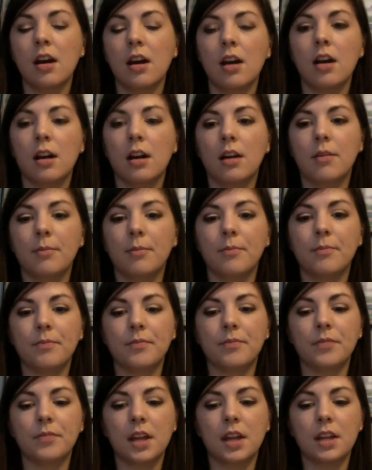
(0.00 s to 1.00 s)
And
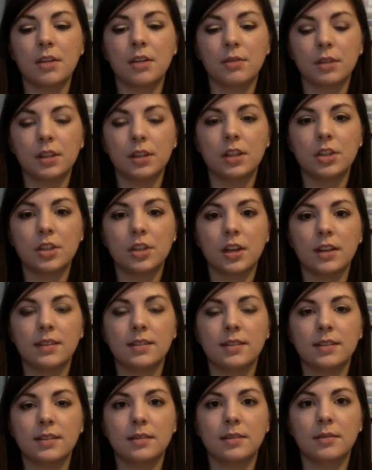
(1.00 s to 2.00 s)
it really
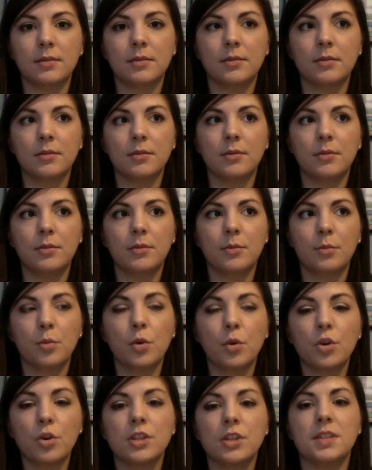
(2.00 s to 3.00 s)
just
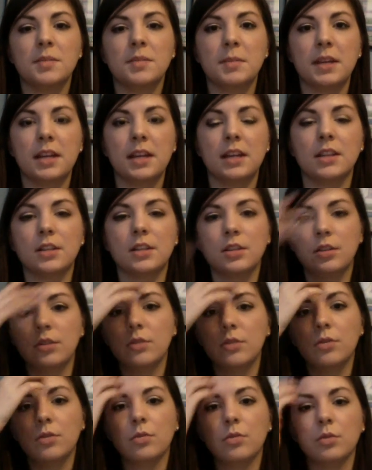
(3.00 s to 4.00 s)
pushes me
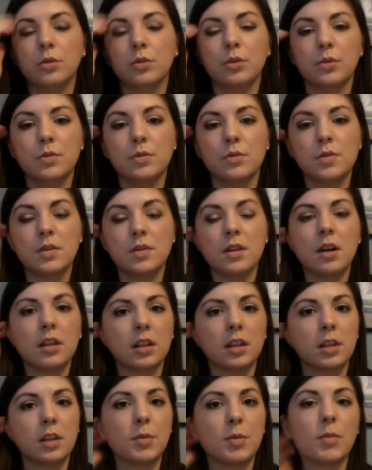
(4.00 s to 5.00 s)
to lose a
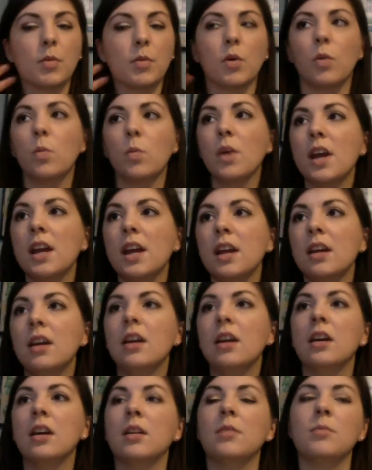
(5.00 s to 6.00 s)
little bit more weight,
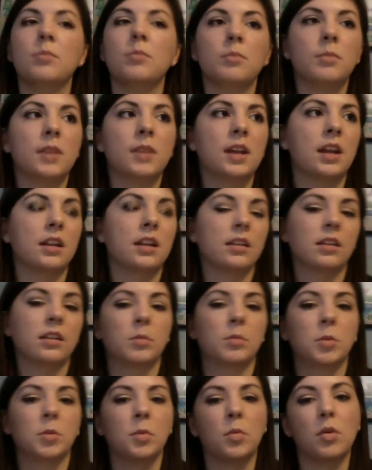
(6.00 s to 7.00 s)
get a
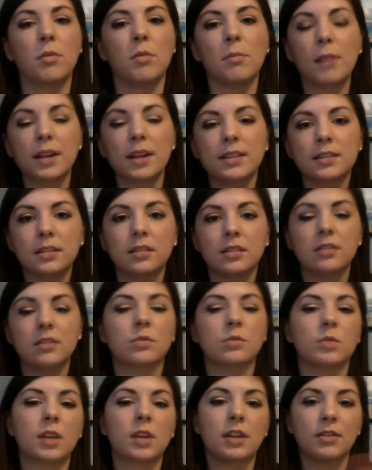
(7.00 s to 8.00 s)
little bit more
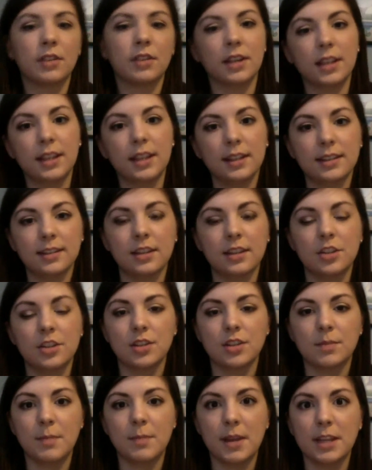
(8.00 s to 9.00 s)
muscle, whatever it is. It
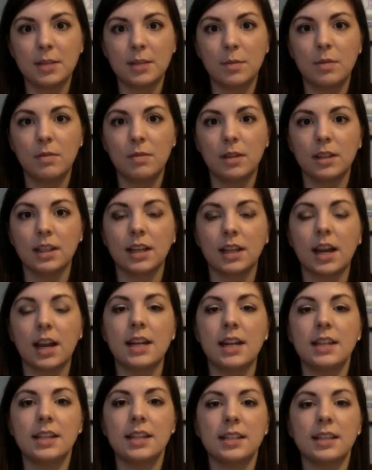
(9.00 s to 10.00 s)
just makes me feel like
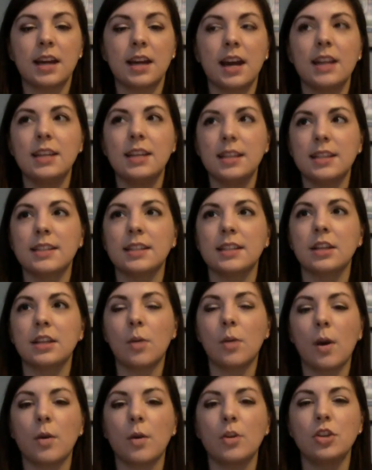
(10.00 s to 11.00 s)
I need to
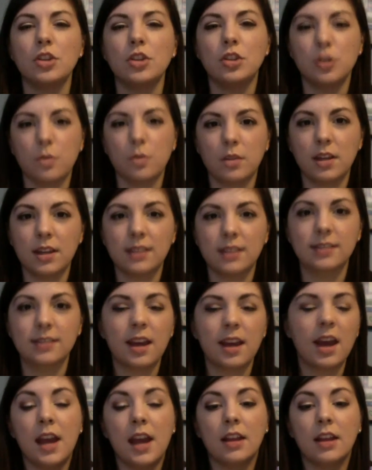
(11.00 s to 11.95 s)
go out and do this.